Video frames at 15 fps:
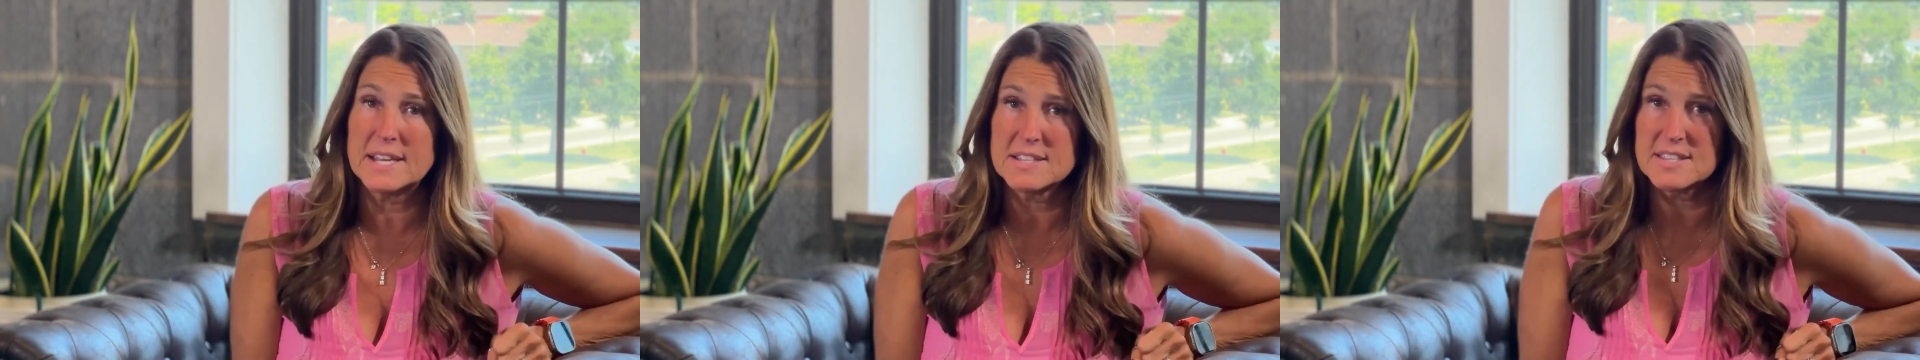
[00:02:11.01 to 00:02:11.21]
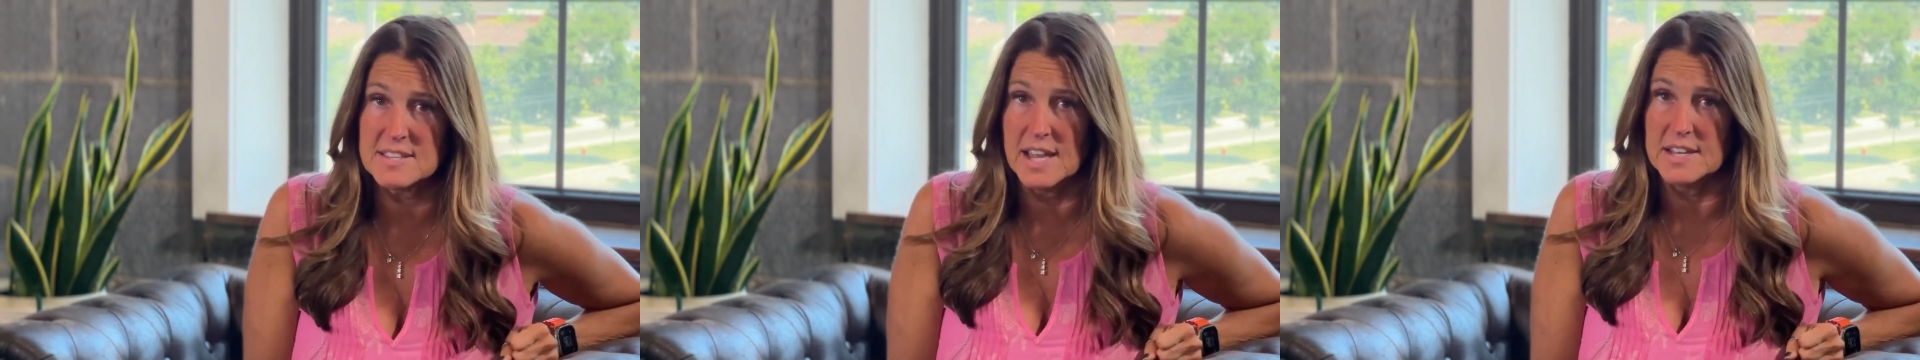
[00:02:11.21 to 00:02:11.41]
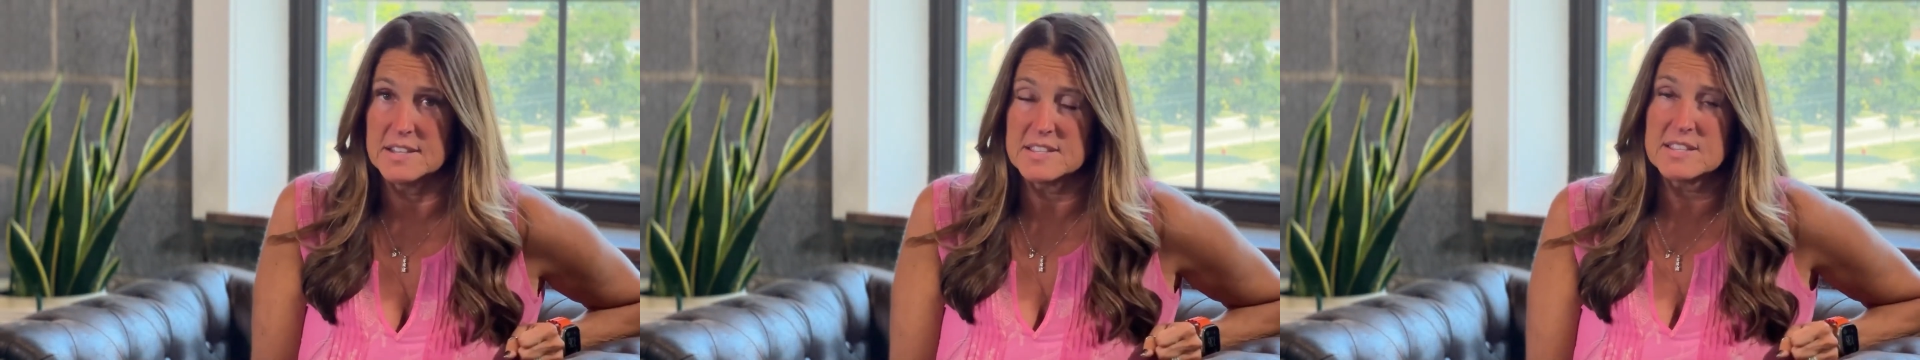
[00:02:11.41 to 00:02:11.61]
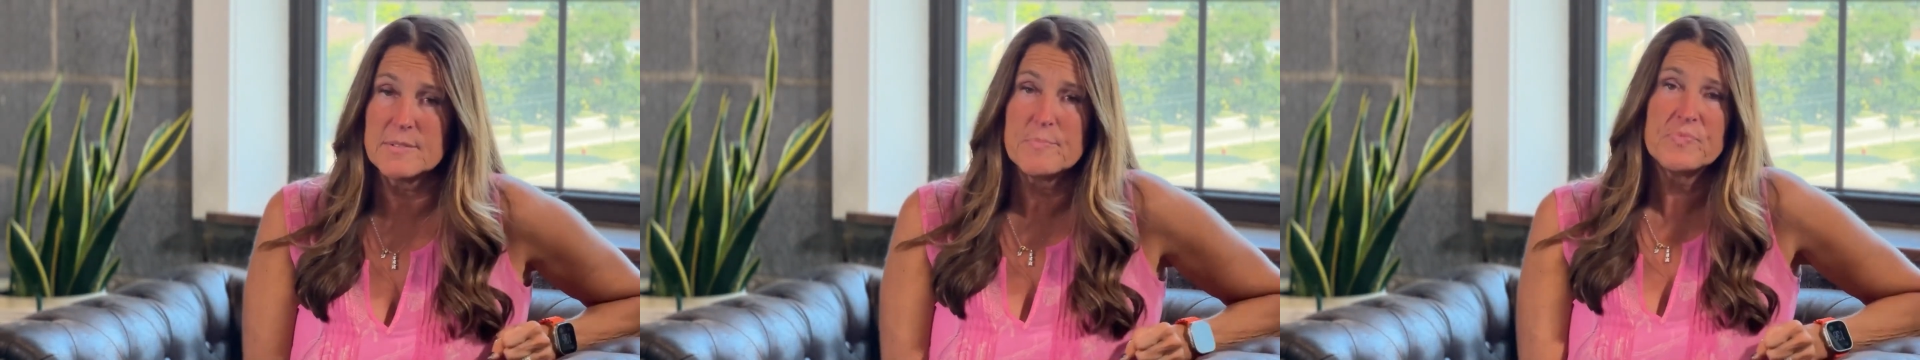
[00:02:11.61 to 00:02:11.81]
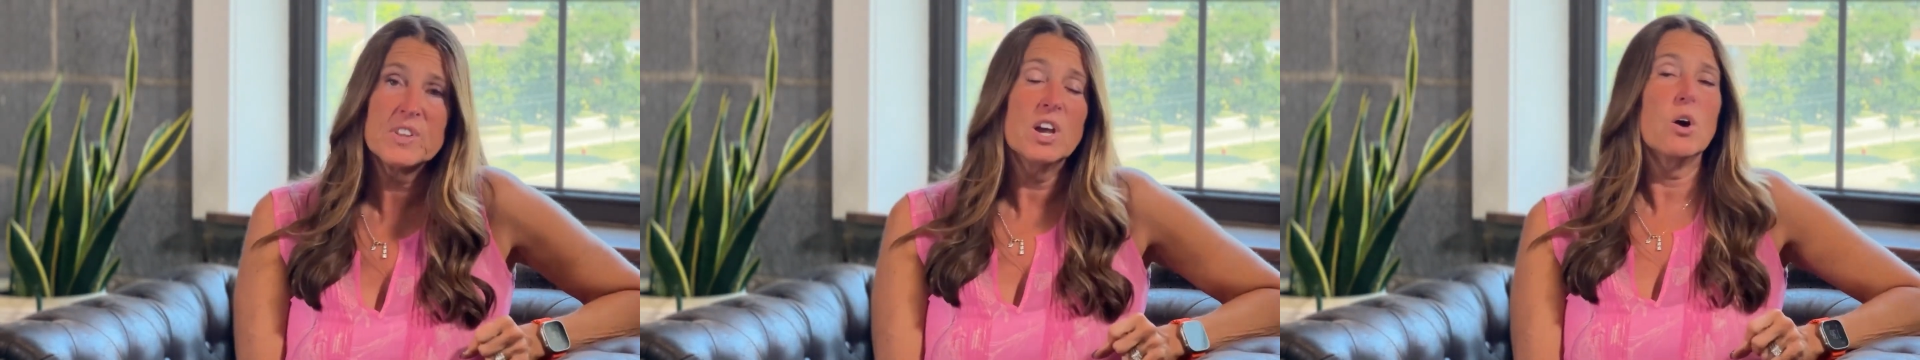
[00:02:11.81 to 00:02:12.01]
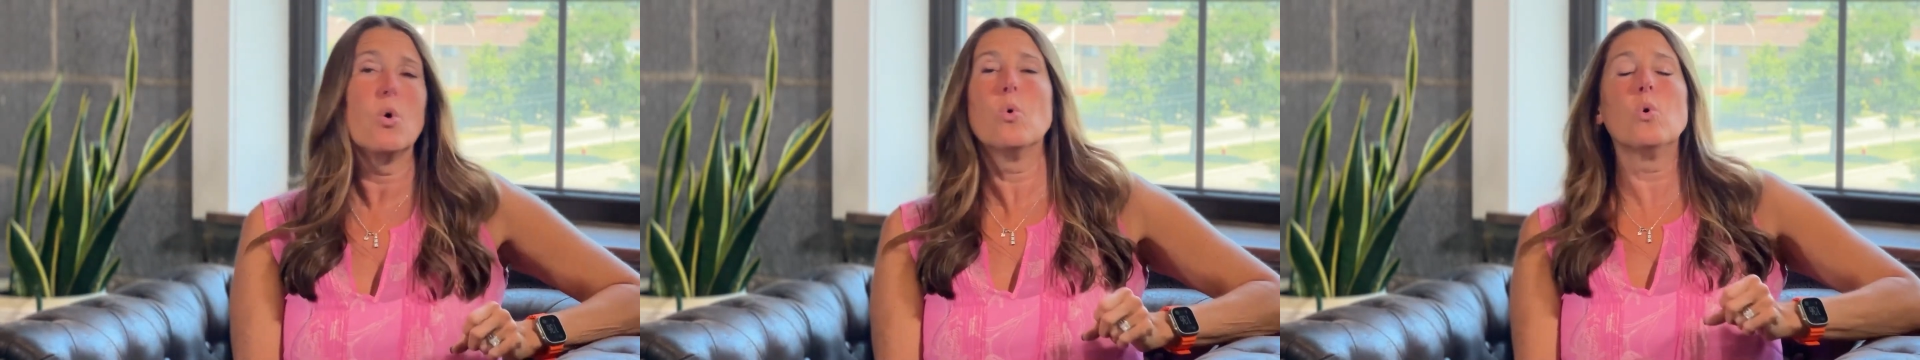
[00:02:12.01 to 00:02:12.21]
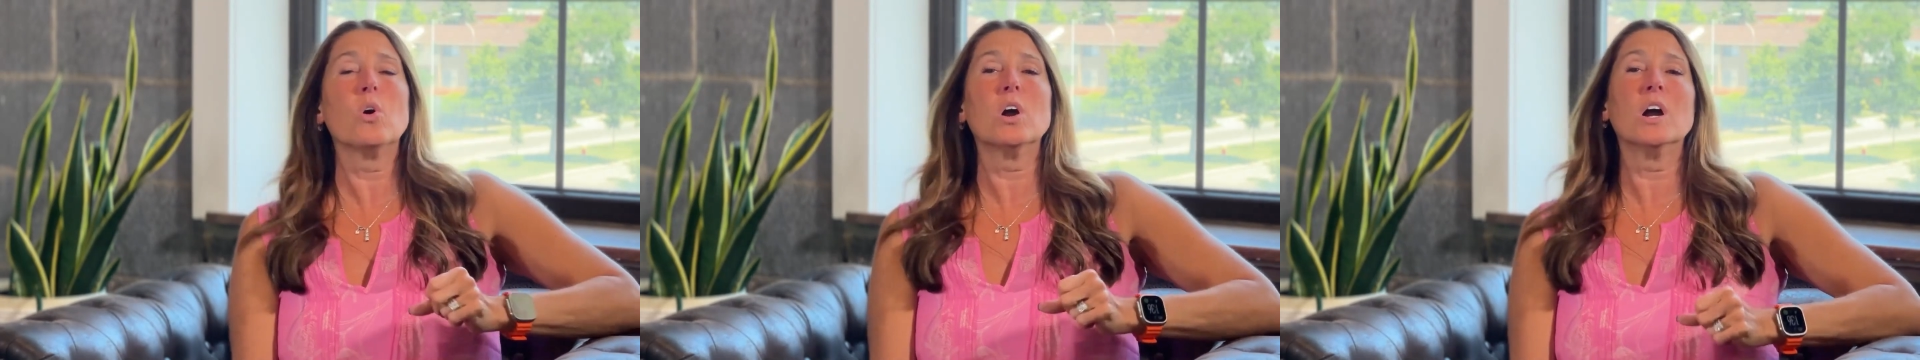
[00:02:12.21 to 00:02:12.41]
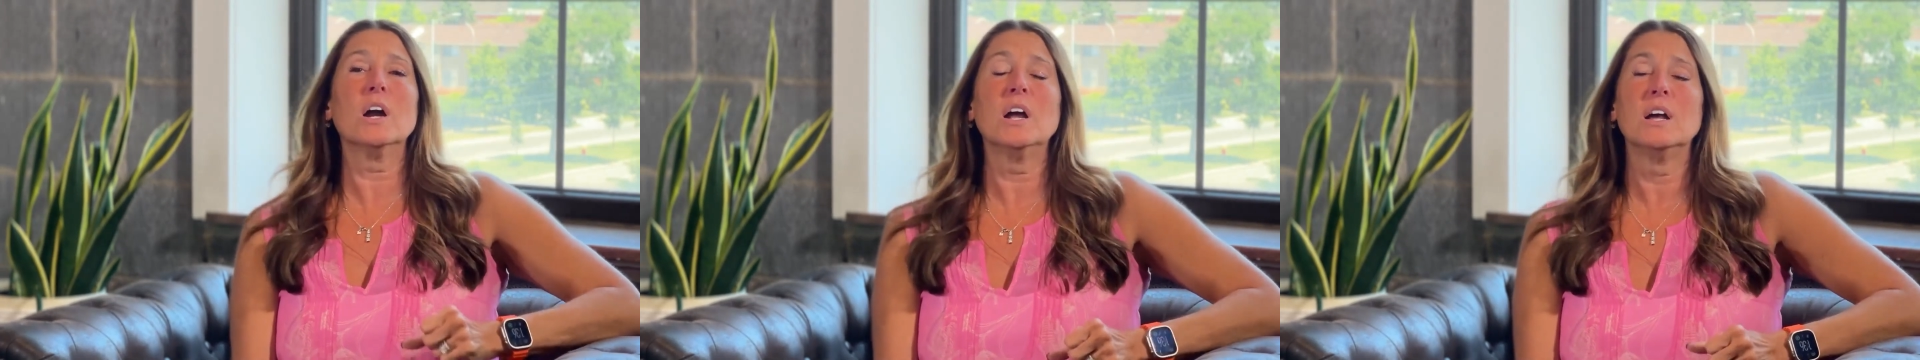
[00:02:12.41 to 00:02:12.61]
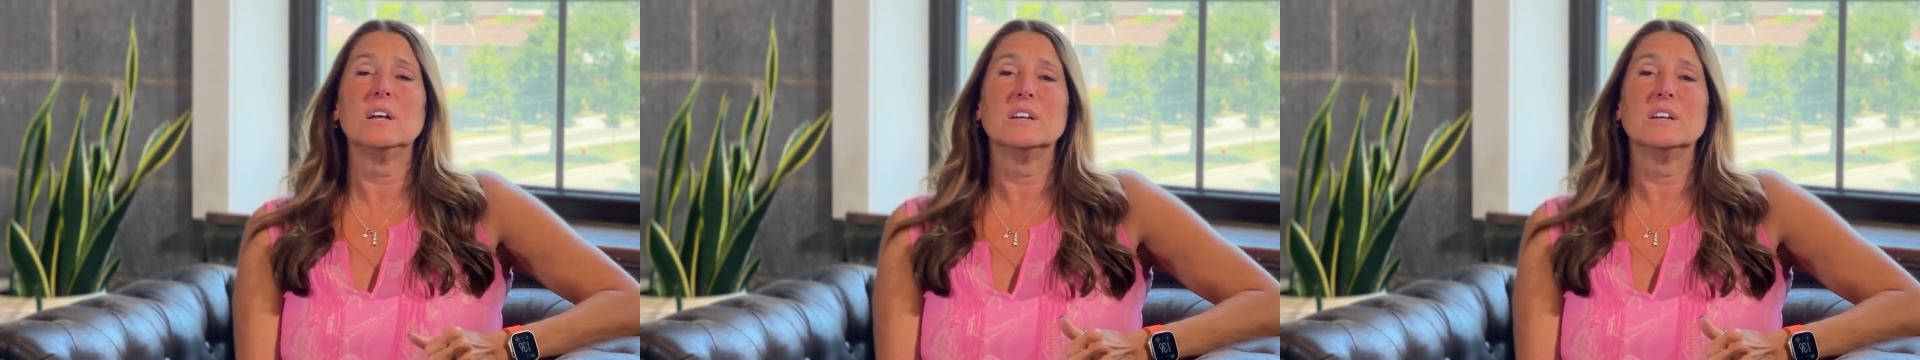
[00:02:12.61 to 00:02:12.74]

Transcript: sense. Or